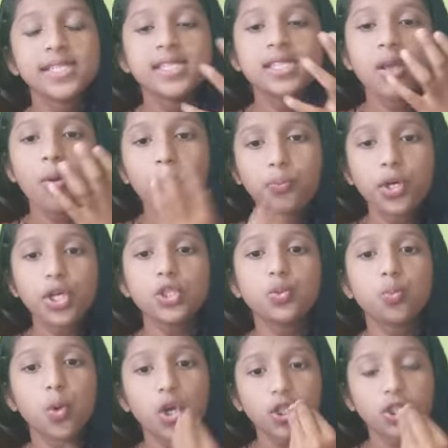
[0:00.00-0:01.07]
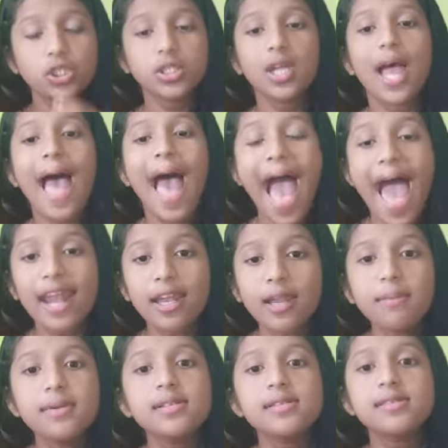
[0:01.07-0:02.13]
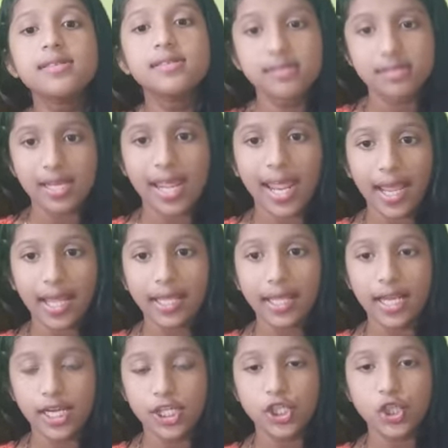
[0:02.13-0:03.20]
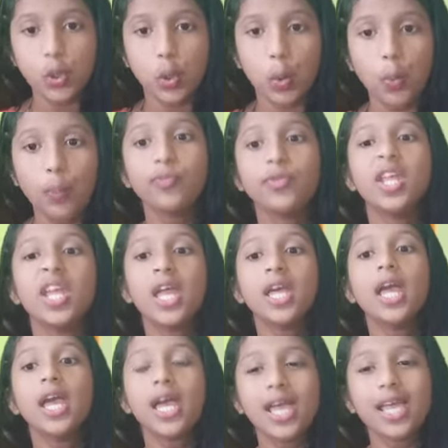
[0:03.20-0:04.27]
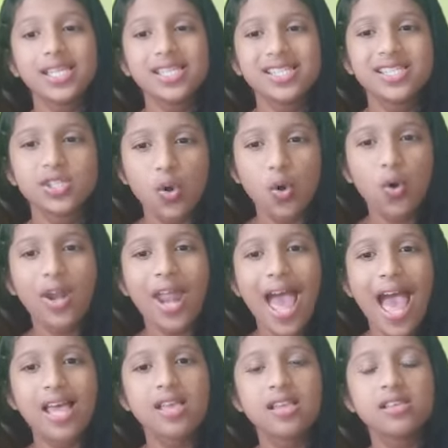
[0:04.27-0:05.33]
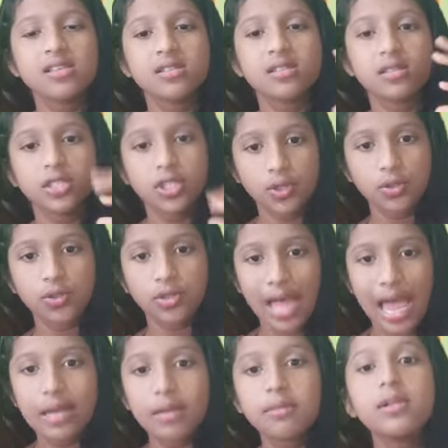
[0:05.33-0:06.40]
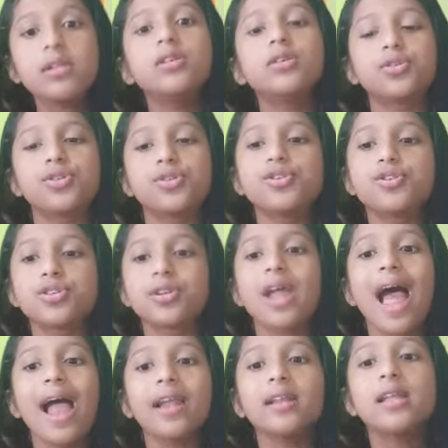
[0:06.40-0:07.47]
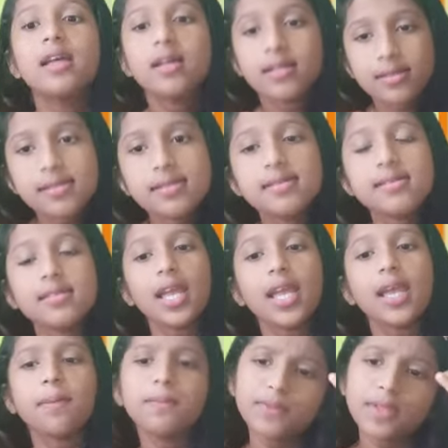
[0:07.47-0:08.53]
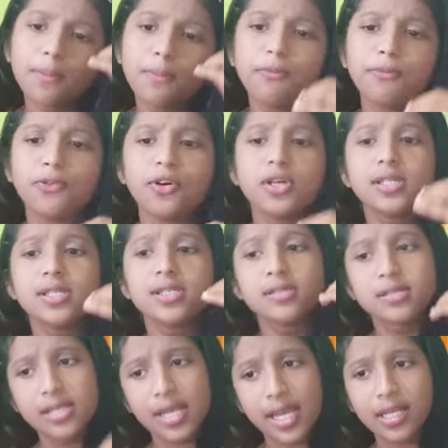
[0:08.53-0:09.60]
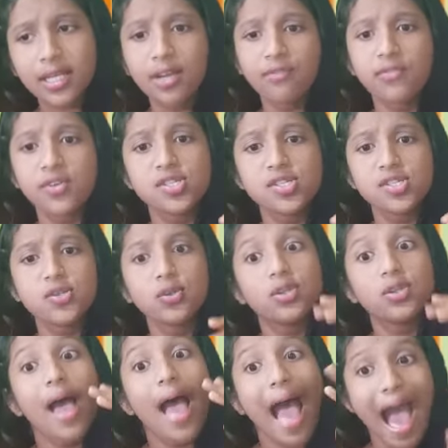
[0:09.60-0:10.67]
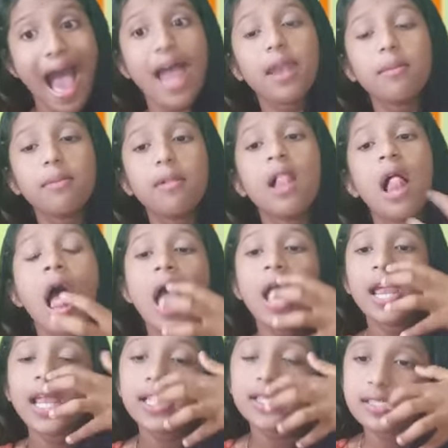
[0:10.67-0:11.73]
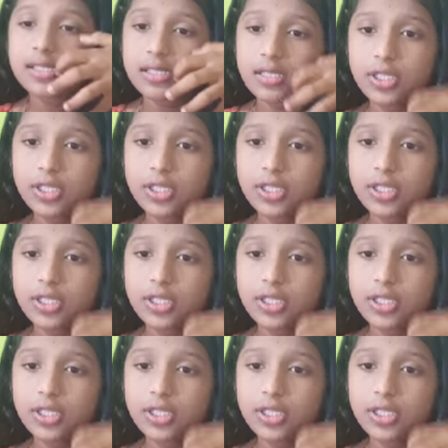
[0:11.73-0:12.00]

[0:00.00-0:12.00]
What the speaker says: the food what the animals take into is known as animal nutrition, and the same, the food is taken which to the animal is